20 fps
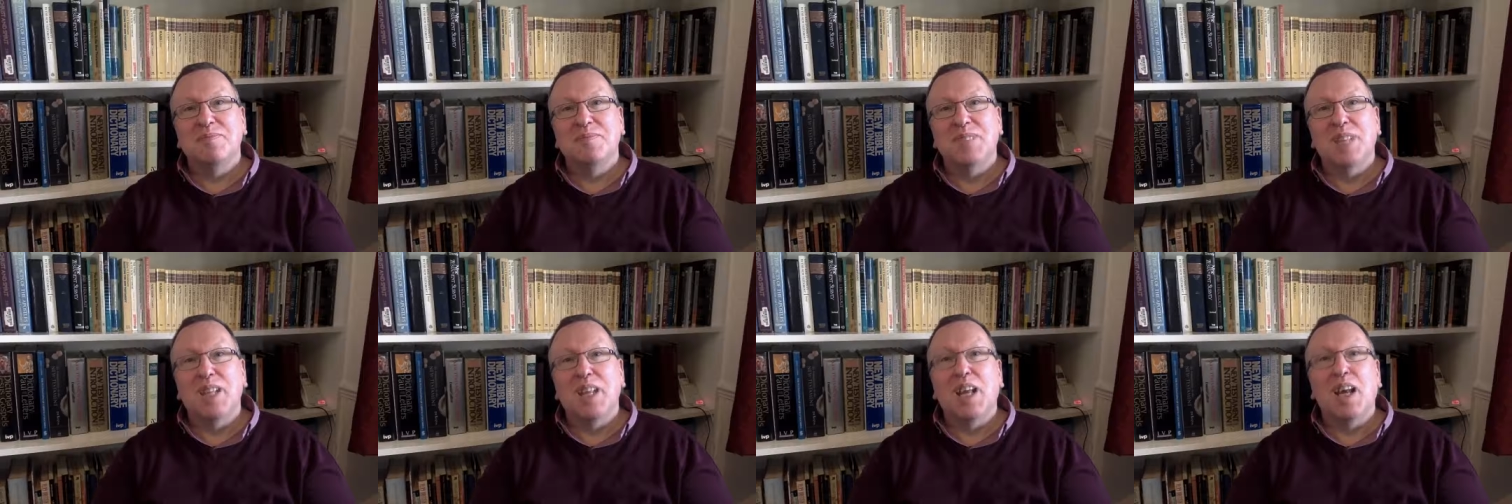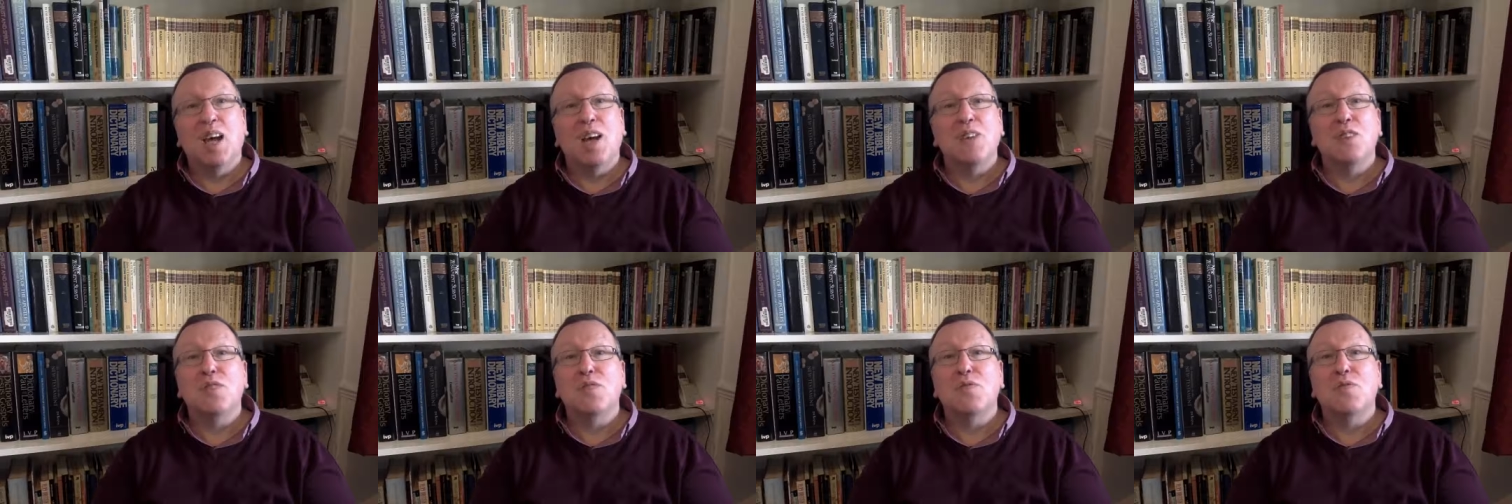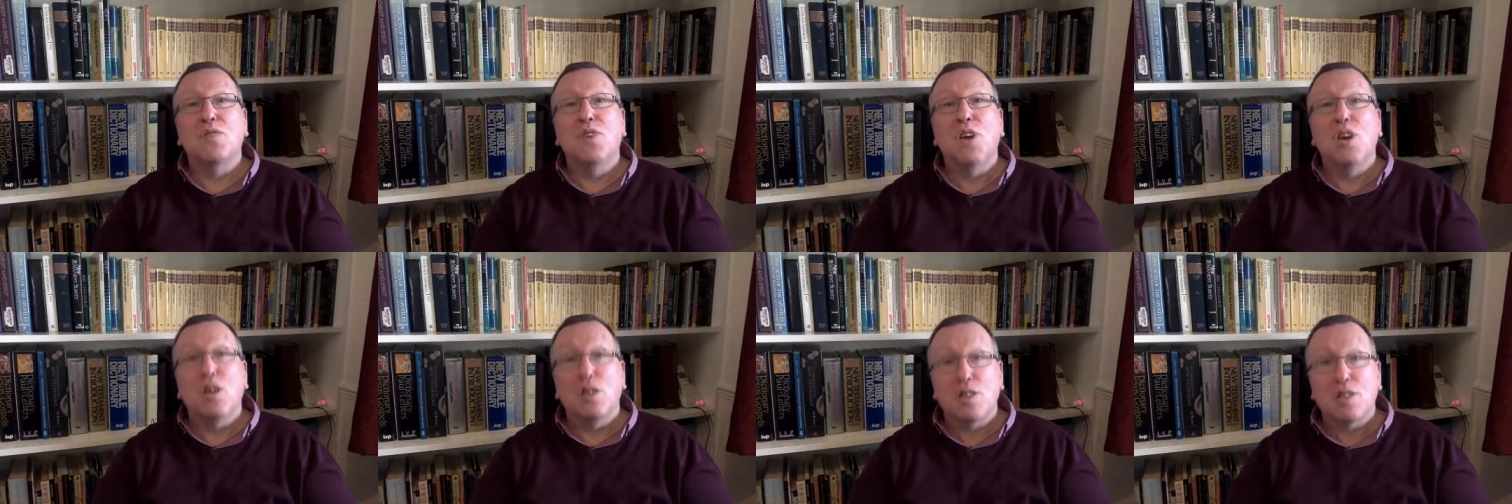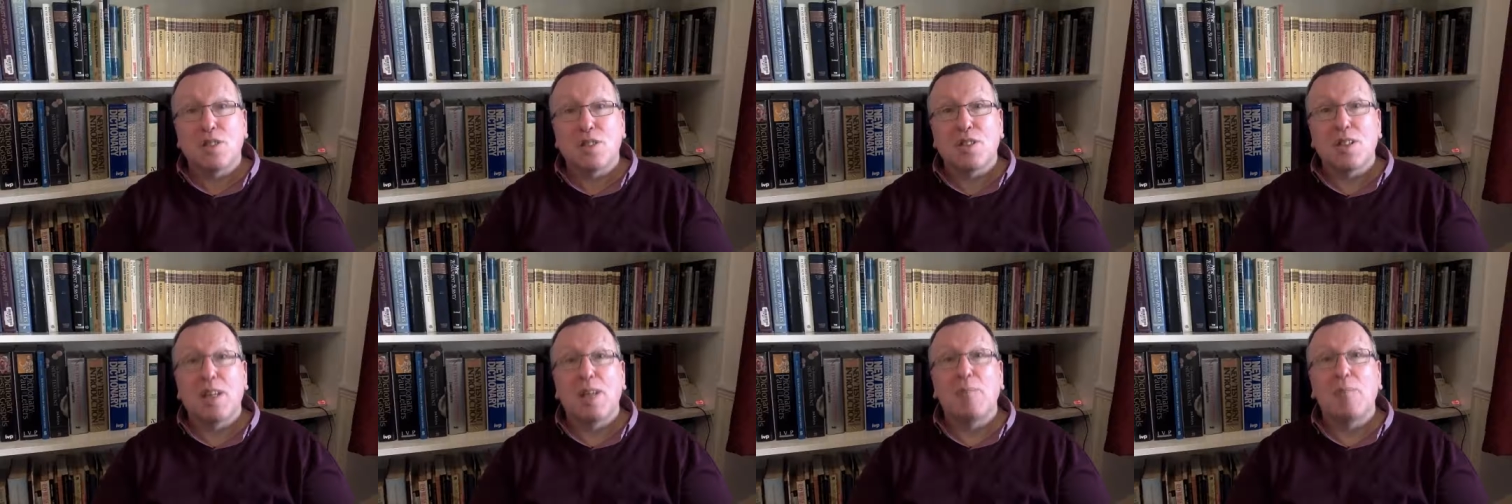the last
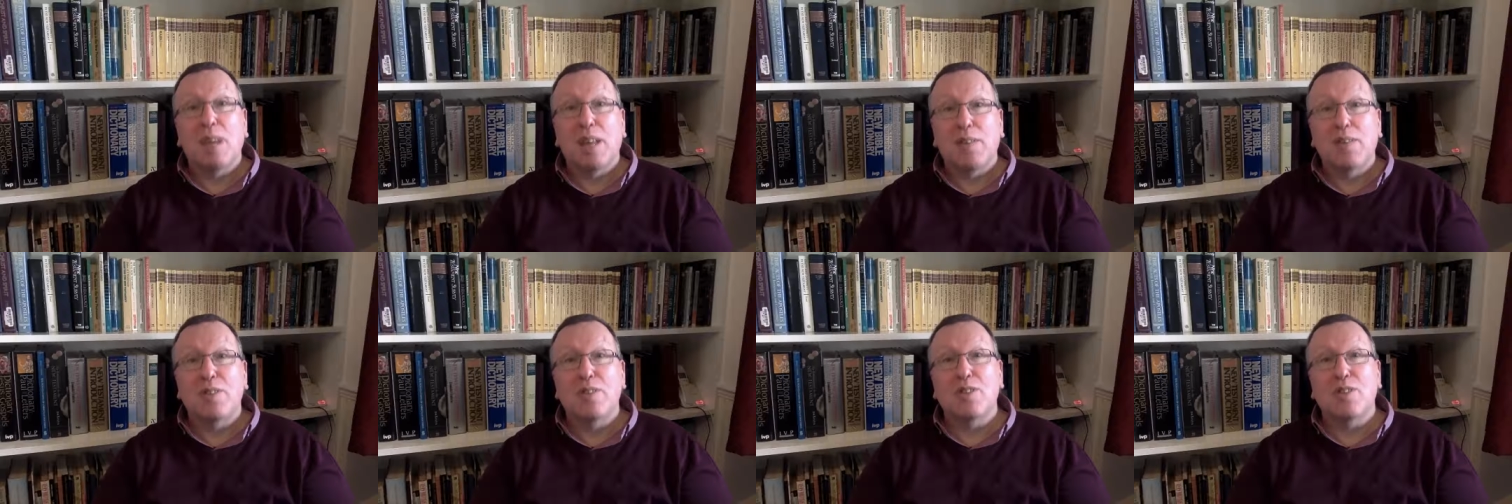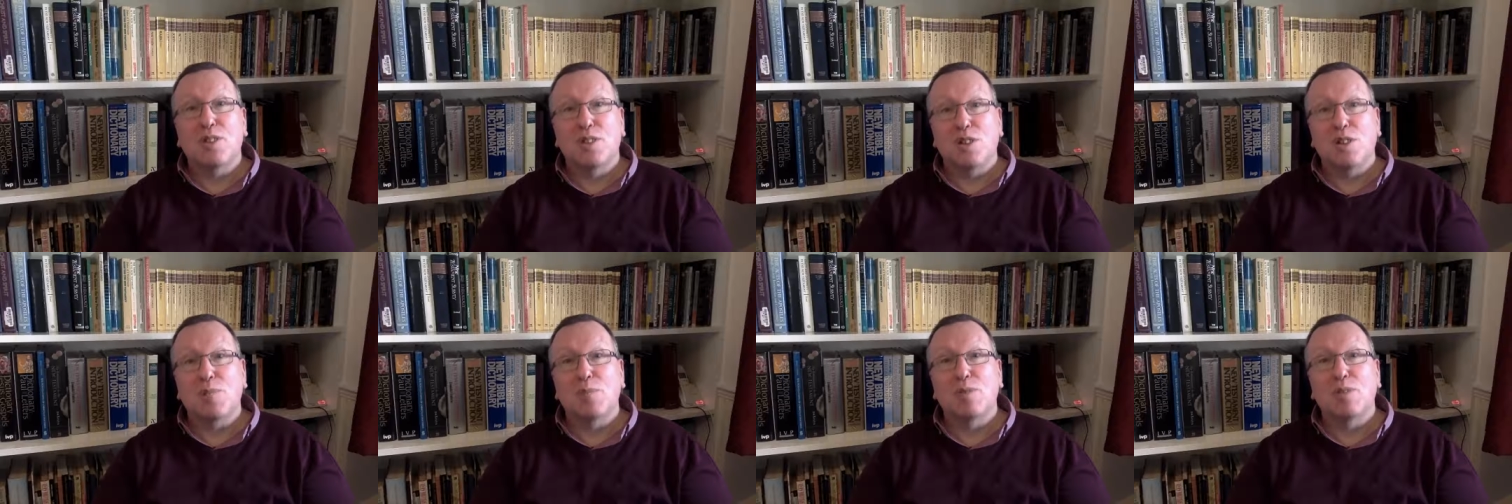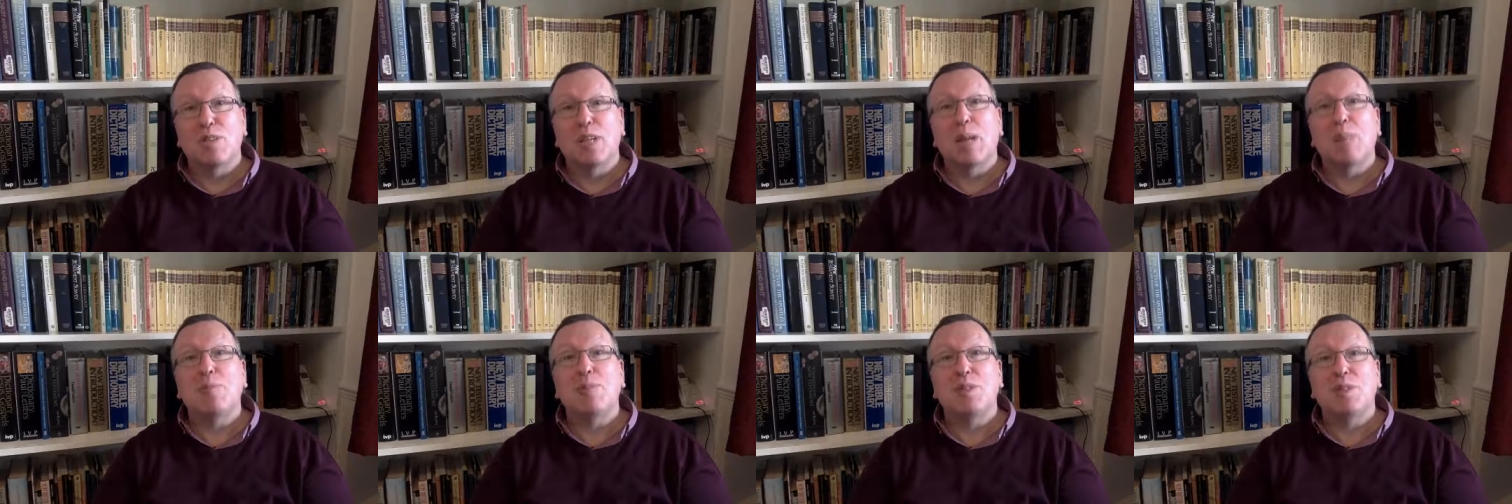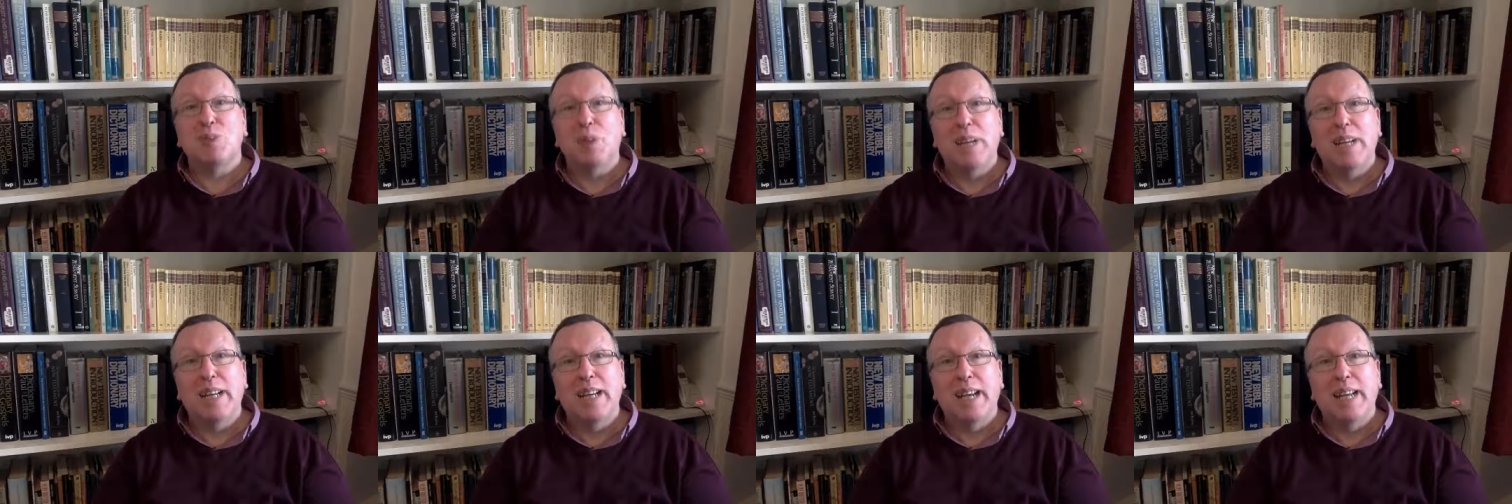verse in Matthew's Gospel, chapter
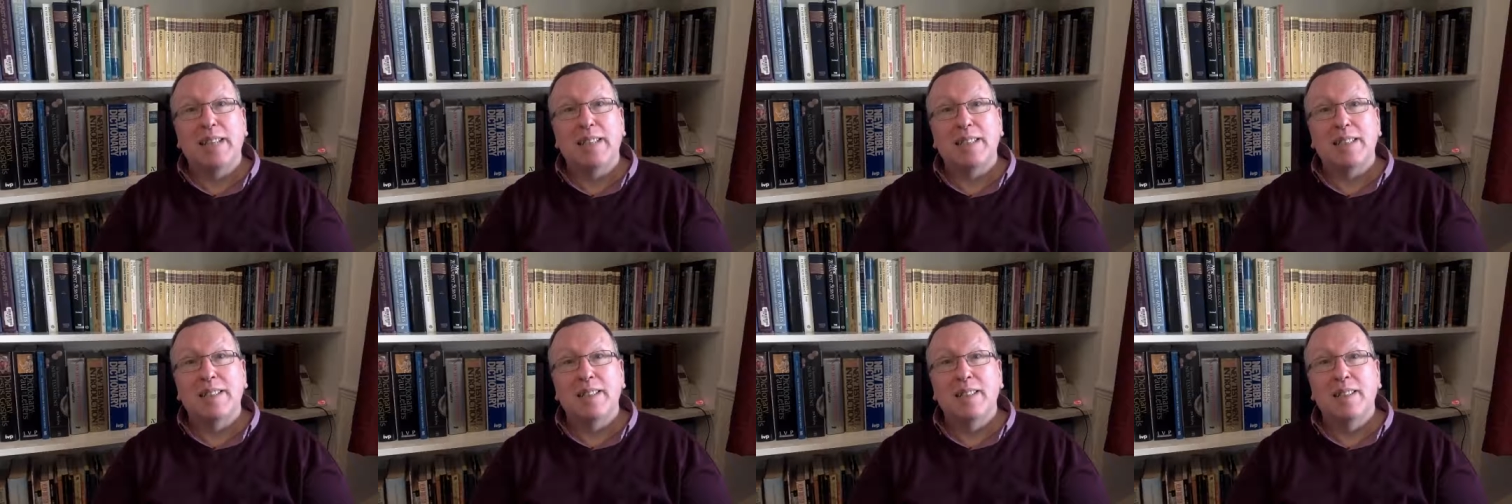28,